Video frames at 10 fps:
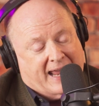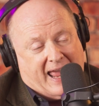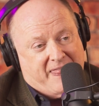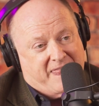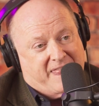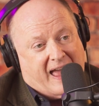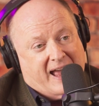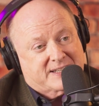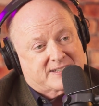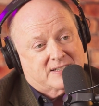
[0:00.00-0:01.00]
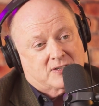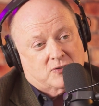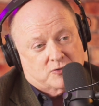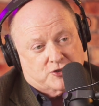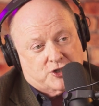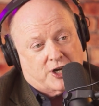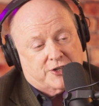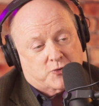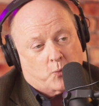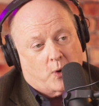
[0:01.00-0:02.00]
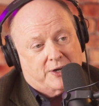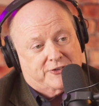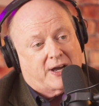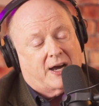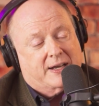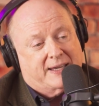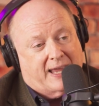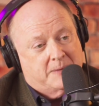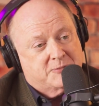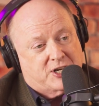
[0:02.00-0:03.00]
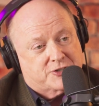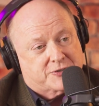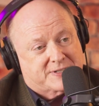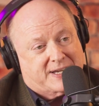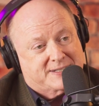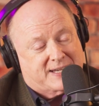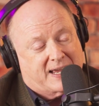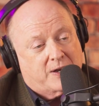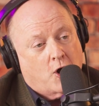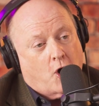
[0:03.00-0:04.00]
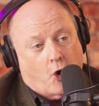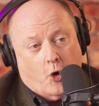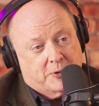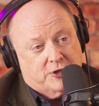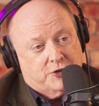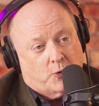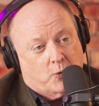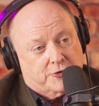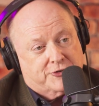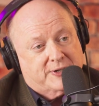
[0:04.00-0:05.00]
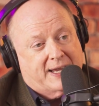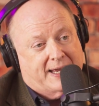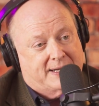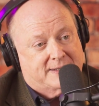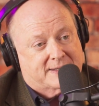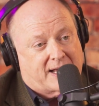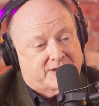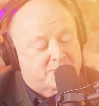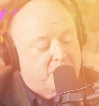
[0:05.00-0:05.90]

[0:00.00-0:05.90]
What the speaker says: And that just was a game changer, as I said, opened the doors and got us